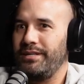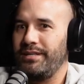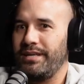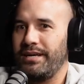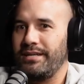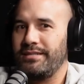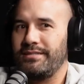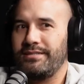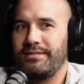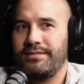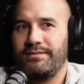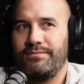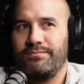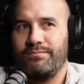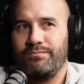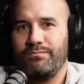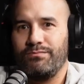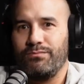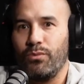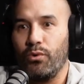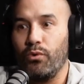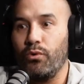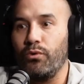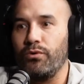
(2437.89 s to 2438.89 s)
That's
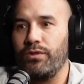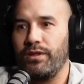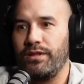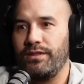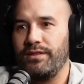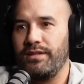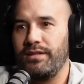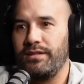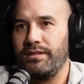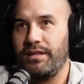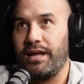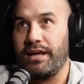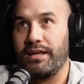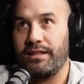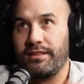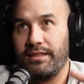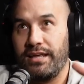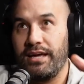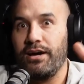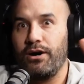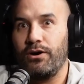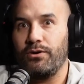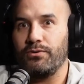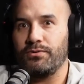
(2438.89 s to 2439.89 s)
more than like
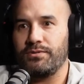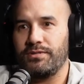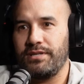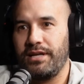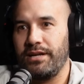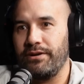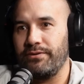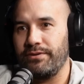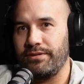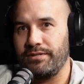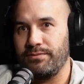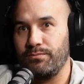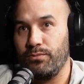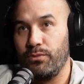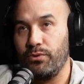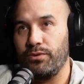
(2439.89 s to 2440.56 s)
their whole salaries,